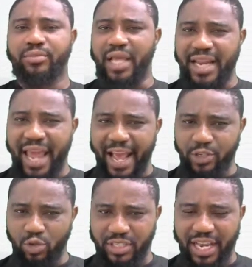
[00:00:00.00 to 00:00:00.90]
Then
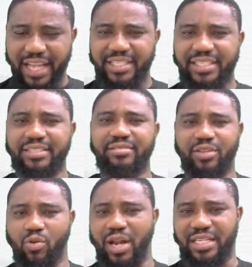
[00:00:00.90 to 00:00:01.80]
exoskeleton,
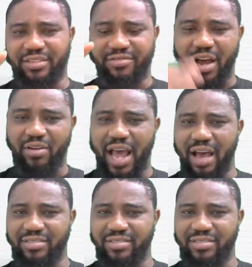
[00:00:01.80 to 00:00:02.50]
the one that is found